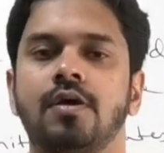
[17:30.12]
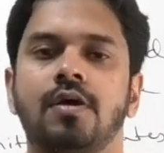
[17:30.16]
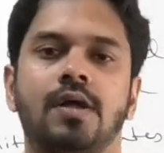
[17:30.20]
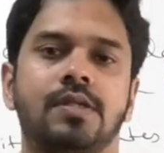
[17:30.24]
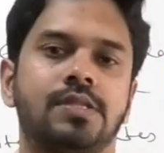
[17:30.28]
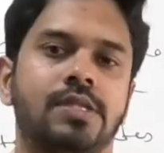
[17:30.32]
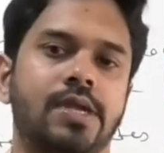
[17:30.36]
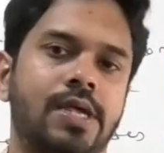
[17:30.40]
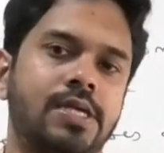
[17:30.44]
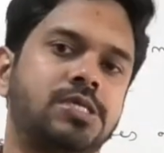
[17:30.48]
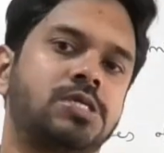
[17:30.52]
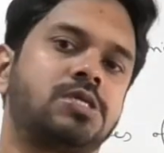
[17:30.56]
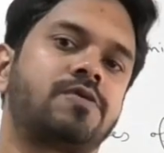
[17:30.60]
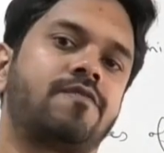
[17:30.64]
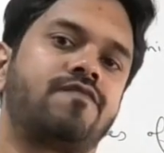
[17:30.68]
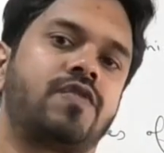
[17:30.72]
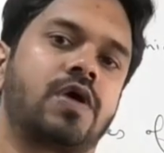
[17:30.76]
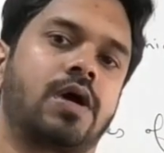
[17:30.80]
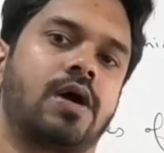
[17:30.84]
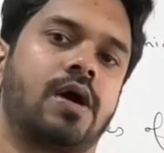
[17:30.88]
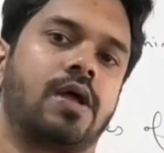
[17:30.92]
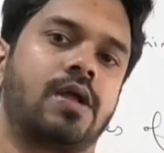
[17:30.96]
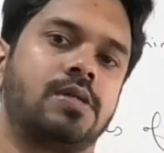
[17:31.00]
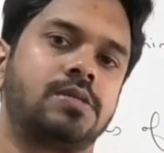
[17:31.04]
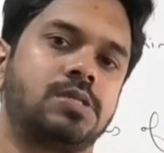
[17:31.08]
The rest of
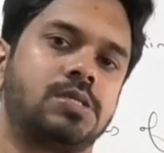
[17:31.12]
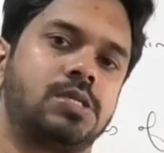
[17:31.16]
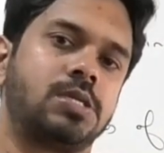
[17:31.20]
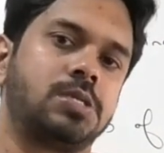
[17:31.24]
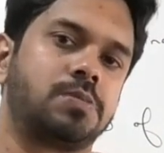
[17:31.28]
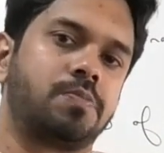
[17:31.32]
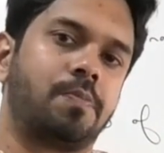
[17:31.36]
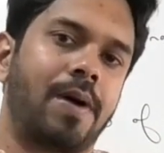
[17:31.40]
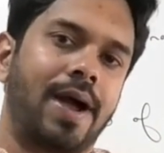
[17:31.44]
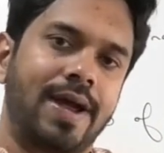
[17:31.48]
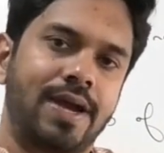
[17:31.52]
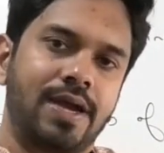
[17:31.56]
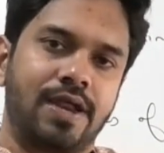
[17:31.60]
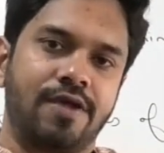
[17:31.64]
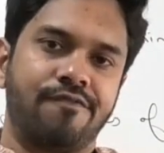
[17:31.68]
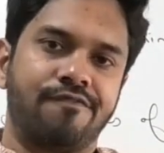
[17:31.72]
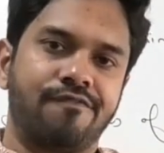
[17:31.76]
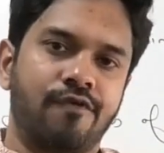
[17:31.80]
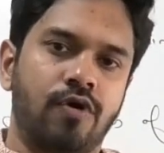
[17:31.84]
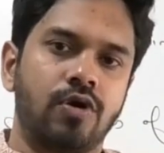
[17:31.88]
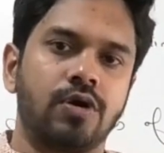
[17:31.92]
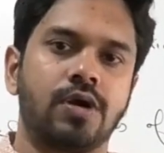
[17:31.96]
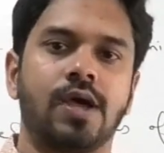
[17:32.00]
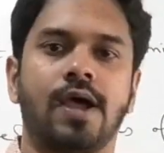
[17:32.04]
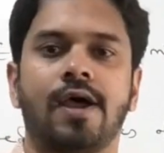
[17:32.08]
the currencies by
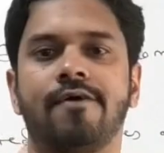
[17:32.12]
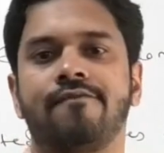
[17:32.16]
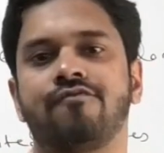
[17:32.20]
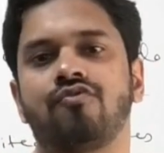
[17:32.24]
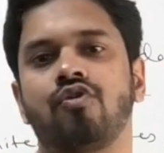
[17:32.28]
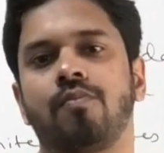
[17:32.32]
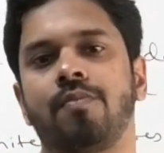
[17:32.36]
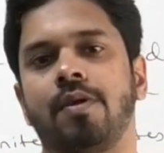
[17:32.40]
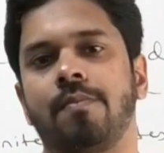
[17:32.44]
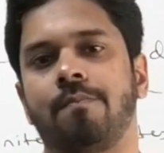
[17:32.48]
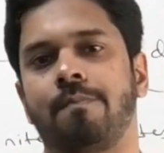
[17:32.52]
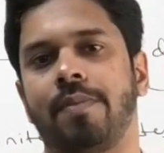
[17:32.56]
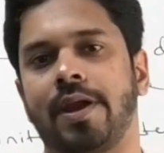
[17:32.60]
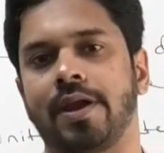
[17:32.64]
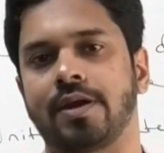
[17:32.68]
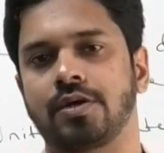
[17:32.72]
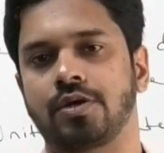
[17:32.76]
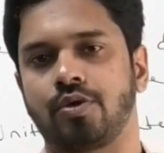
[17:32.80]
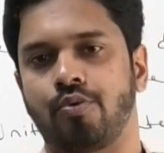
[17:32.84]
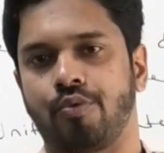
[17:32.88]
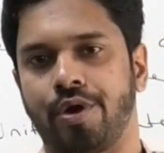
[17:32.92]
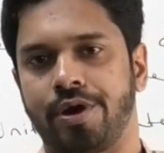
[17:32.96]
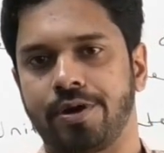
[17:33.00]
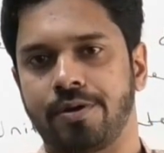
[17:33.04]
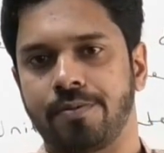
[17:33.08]
default have to be
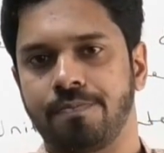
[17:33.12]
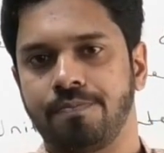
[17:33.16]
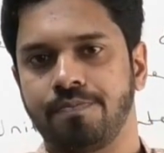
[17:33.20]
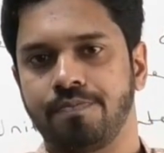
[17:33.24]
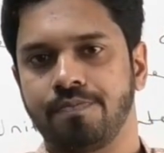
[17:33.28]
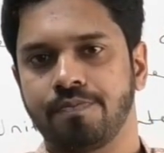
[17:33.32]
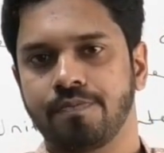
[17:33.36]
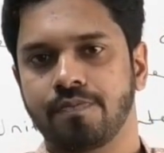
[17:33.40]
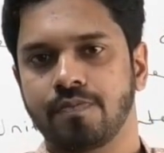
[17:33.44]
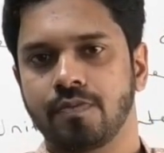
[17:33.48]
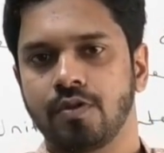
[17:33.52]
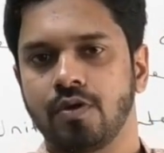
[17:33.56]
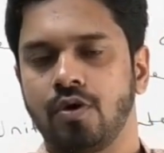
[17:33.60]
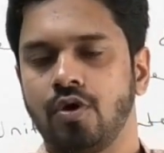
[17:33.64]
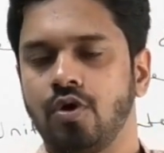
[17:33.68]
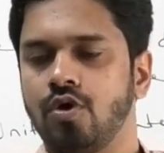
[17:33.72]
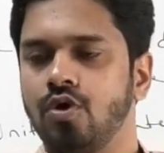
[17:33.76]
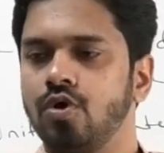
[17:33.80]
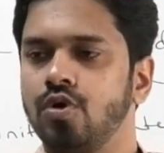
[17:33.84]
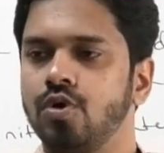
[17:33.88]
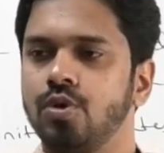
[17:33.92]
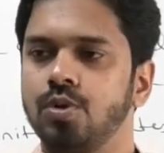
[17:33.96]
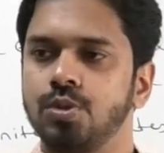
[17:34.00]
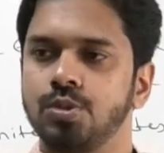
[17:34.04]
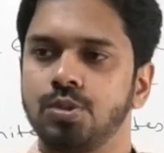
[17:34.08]
pegged to it.
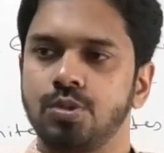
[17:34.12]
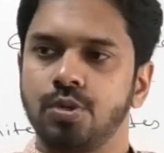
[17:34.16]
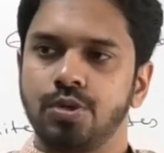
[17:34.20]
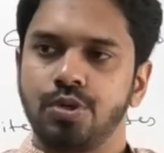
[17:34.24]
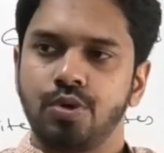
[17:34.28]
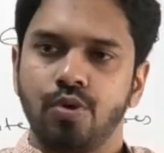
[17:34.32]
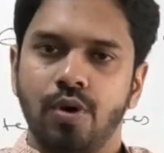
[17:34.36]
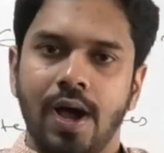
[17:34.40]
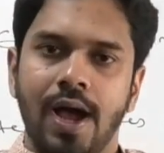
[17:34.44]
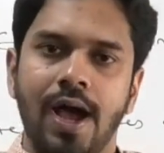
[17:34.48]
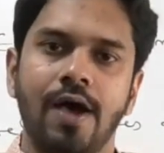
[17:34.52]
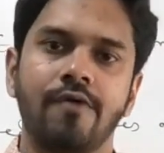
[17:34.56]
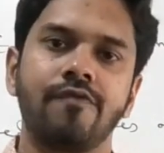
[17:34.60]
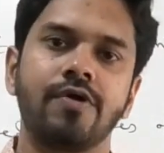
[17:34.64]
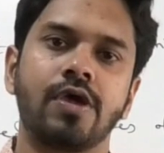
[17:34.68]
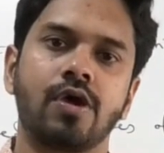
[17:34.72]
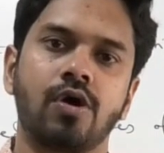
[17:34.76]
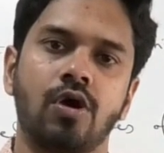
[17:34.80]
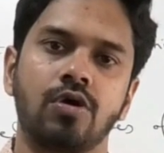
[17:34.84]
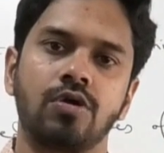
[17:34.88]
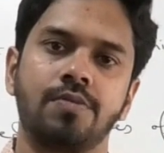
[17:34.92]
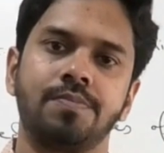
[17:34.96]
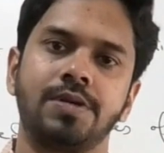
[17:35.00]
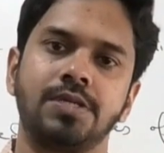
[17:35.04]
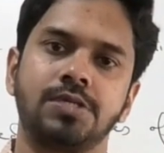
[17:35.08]
So you have
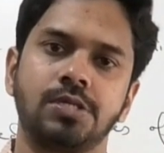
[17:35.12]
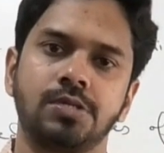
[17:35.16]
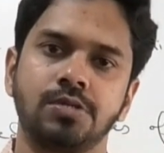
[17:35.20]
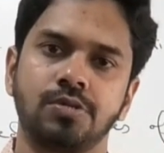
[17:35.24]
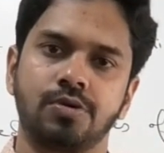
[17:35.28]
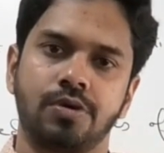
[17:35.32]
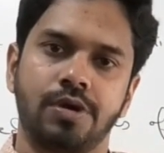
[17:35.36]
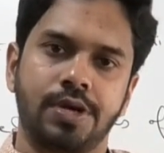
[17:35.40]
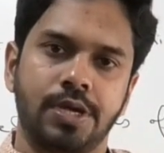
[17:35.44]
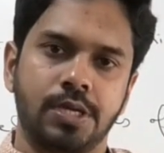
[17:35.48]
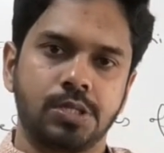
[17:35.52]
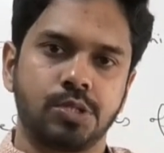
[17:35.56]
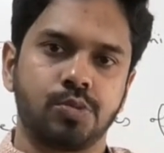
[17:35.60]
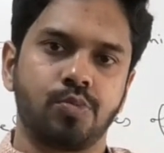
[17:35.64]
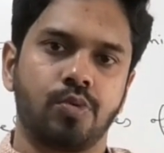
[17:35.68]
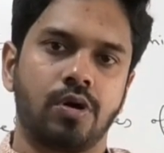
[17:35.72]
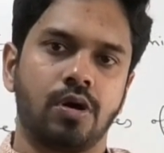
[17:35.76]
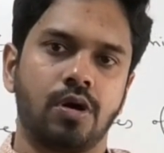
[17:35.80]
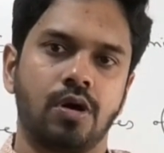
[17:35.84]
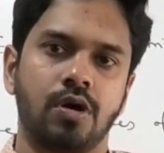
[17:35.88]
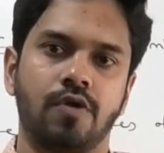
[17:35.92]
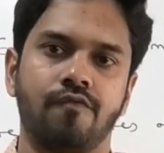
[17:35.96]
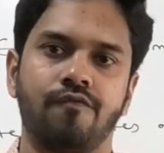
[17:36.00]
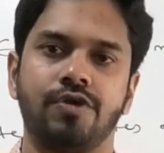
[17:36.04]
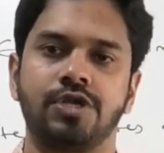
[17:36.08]
economies in today's
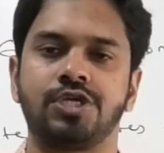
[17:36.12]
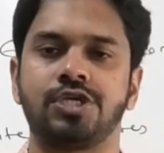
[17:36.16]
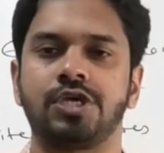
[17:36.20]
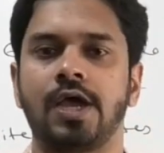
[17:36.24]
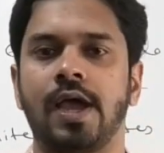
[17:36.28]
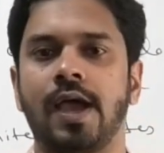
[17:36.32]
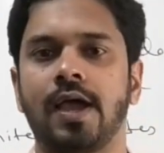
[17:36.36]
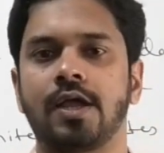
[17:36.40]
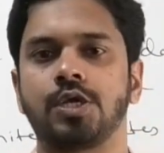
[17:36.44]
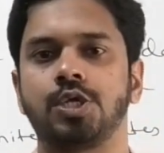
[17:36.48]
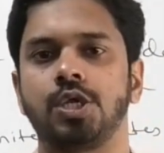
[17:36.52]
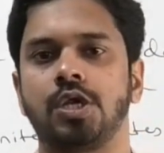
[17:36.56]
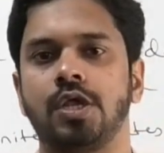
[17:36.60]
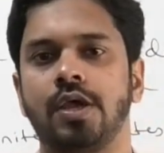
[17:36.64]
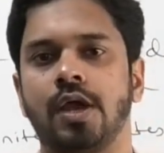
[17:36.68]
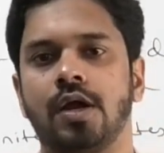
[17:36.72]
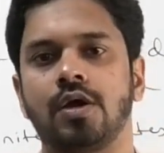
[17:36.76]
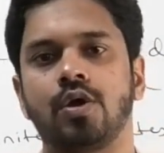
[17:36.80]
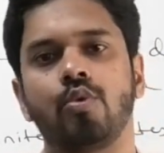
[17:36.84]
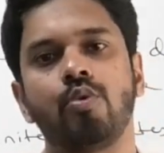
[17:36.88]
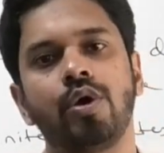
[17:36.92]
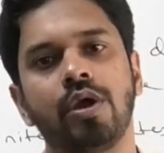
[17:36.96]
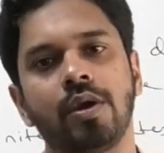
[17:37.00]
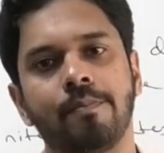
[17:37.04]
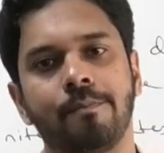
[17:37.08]
world which actually
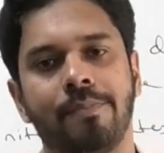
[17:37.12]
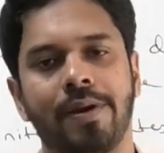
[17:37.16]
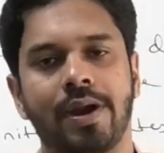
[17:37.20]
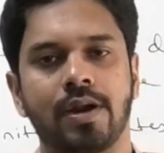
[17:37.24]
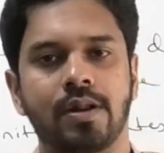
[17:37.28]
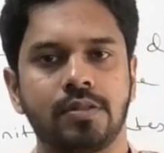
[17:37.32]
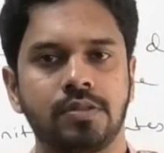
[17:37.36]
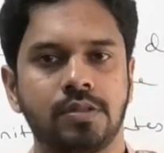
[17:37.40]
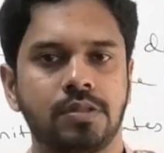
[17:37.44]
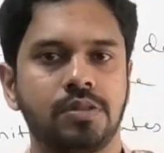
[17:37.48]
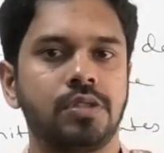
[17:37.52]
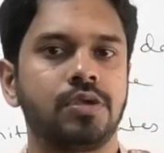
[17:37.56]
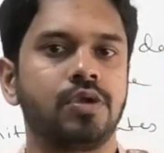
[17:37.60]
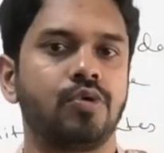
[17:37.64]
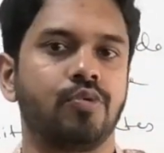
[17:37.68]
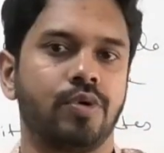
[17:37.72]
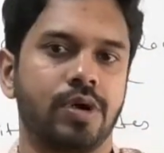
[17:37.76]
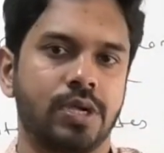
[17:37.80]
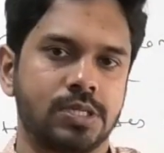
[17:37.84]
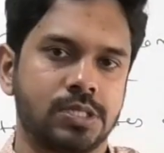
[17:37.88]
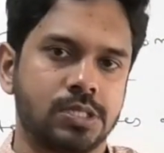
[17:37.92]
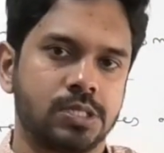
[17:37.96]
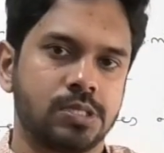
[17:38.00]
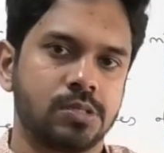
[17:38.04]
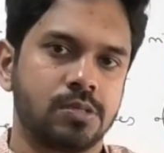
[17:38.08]
are doing better than the
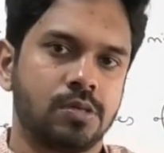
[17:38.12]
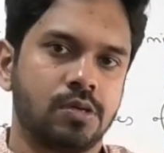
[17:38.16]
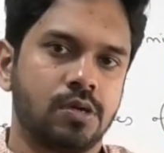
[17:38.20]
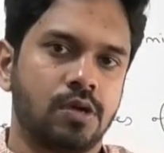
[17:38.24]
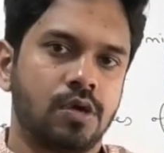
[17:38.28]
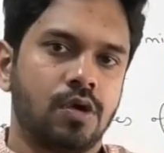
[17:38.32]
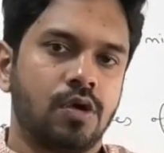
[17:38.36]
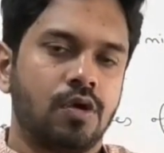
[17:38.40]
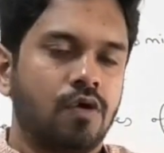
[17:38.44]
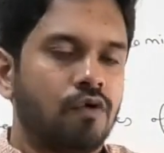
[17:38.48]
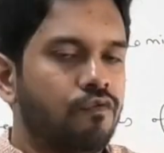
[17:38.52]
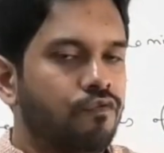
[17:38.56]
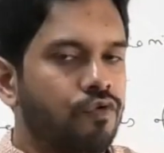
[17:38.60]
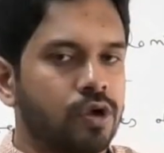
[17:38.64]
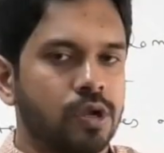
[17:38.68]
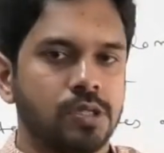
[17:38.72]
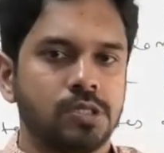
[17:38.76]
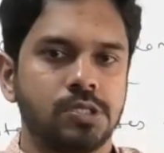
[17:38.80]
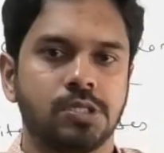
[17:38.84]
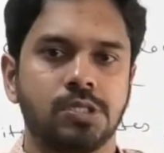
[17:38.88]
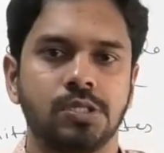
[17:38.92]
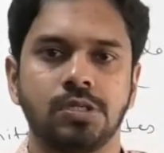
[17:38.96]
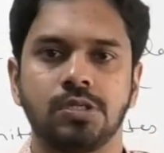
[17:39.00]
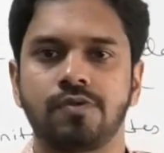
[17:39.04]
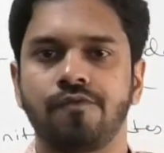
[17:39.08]
US. For
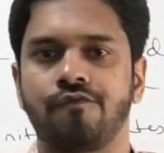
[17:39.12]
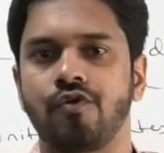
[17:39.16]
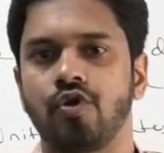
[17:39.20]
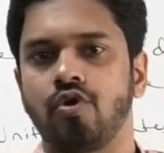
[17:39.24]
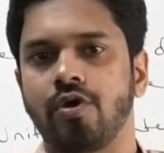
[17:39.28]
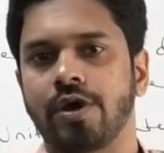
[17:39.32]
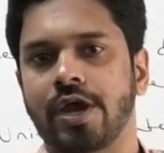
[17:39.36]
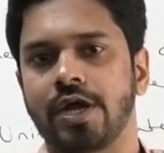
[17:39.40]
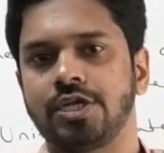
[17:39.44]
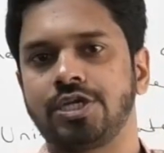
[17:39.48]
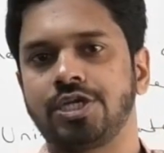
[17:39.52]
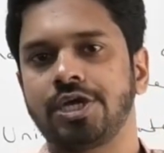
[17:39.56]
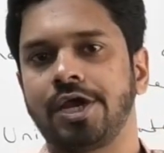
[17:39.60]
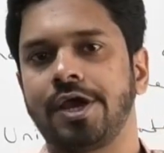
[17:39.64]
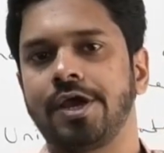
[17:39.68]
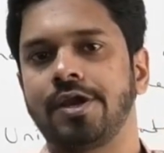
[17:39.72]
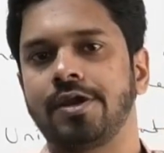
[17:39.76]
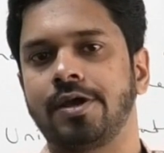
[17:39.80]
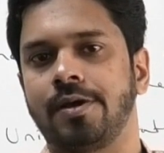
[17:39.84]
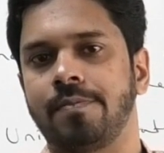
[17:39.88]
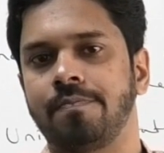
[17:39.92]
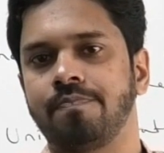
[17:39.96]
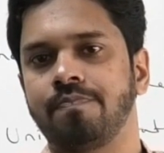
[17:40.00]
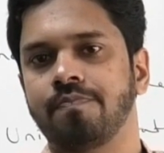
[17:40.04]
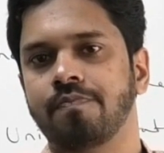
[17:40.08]
instance, if you look at
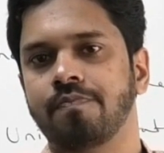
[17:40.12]
China.